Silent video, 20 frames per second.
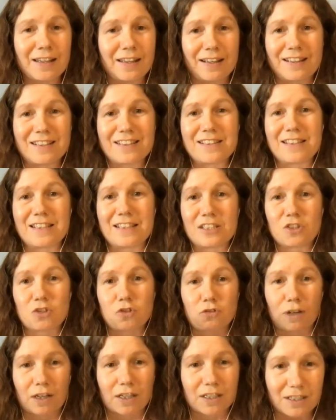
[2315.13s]
that is
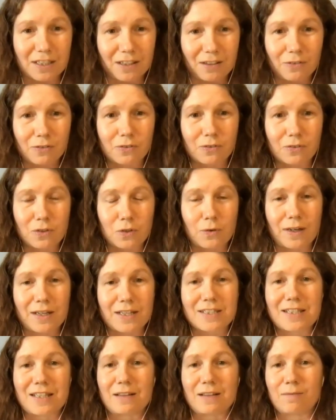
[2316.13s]
destructive to us.